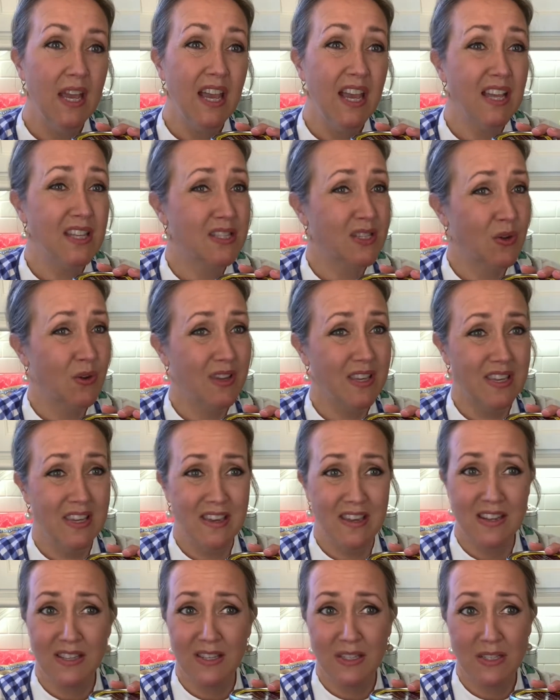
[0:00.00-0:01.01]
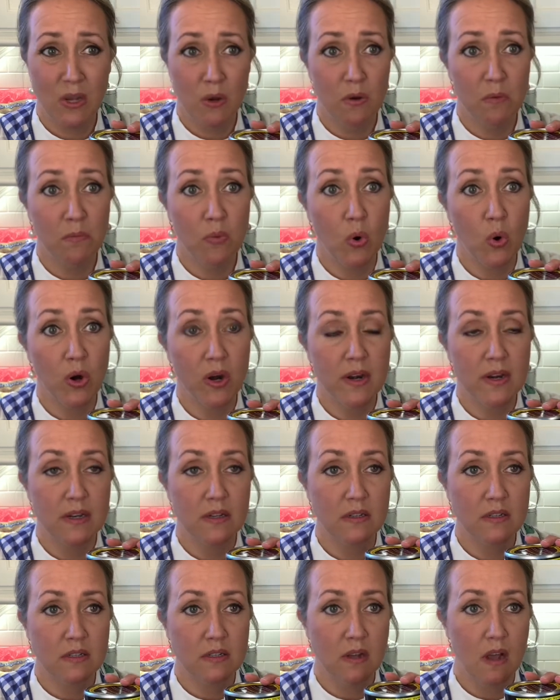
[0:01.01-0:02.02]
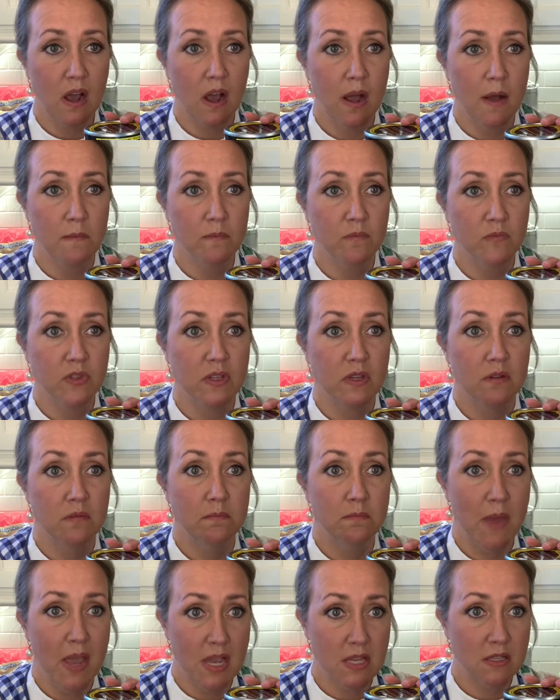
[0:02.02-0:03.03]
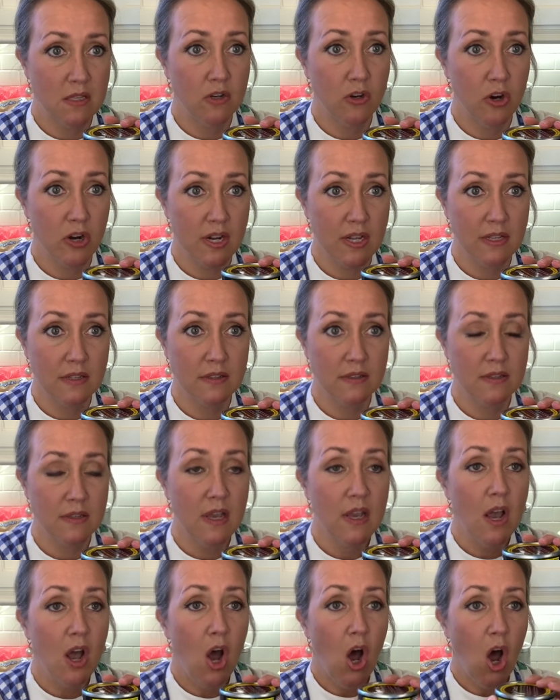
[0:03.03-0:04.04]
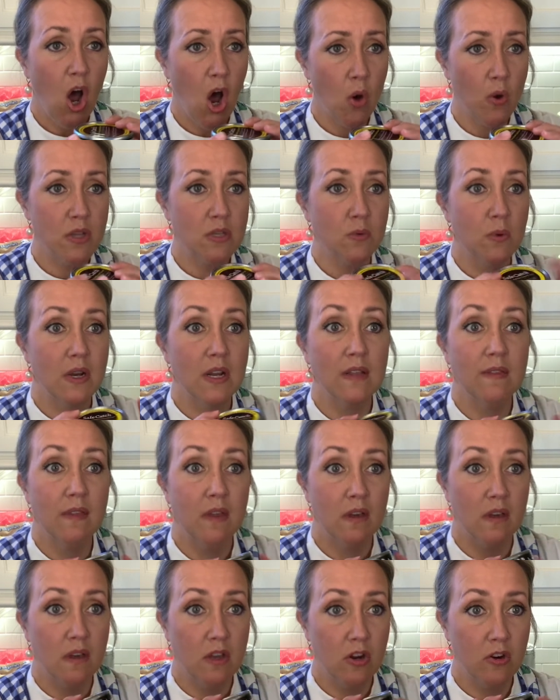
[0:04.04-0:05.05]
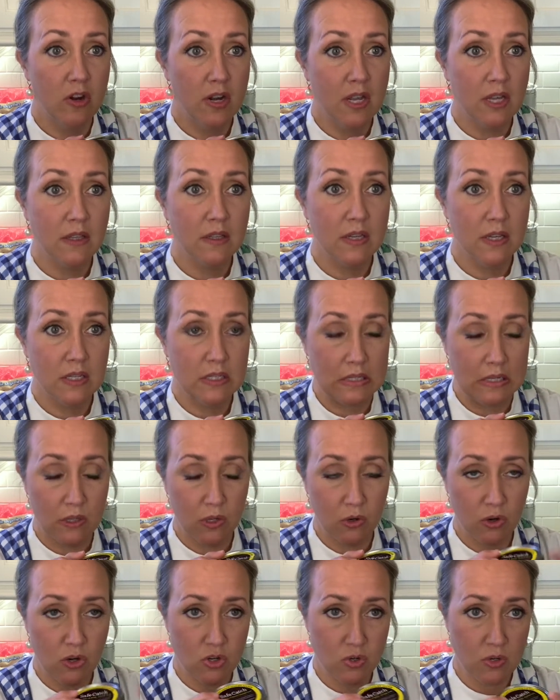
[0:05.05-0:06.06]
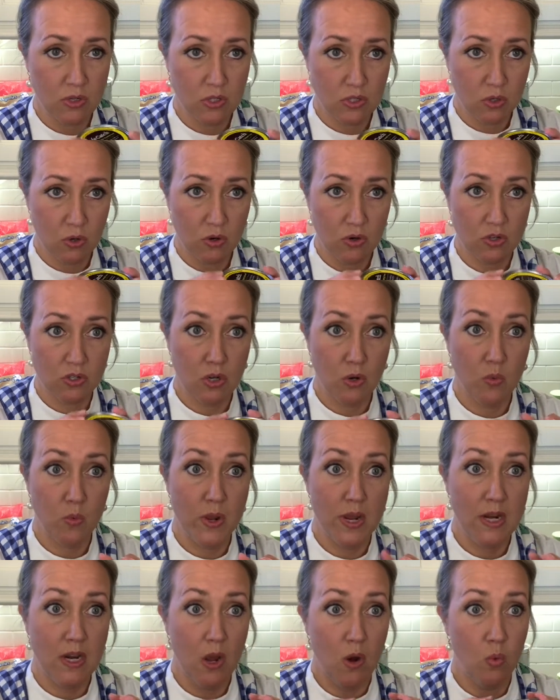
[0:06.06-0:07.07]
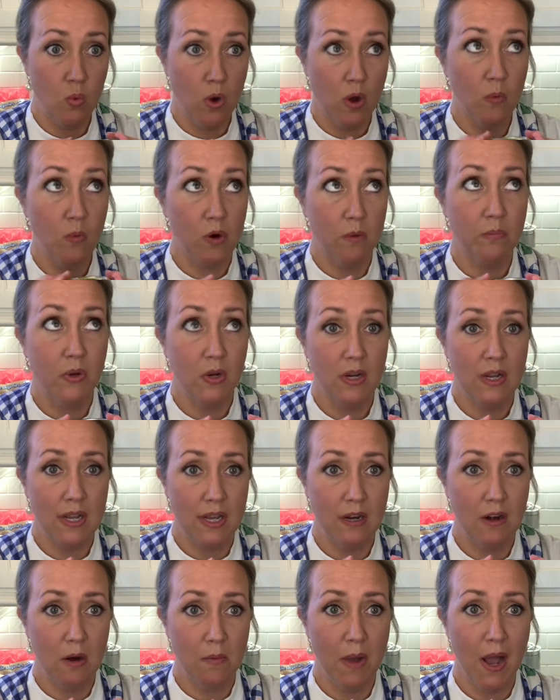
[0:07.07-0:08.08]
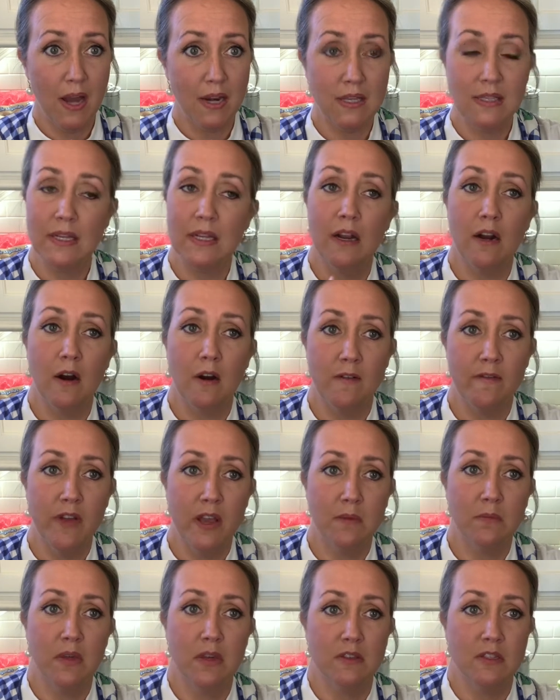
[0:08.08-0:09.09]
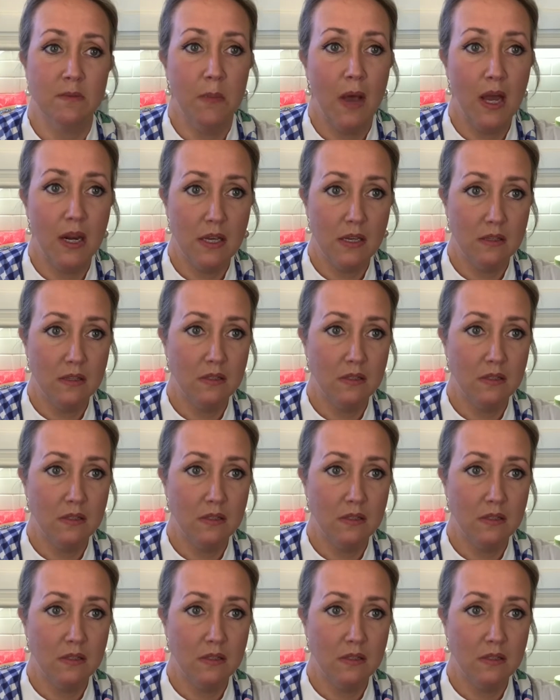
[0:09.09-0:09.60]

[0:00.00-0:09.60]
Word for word: And so again, it's so important um, to base ingredients, always reading the ingredient list in the grocery store so we know what we're putting in our bodies and in our family's bodies.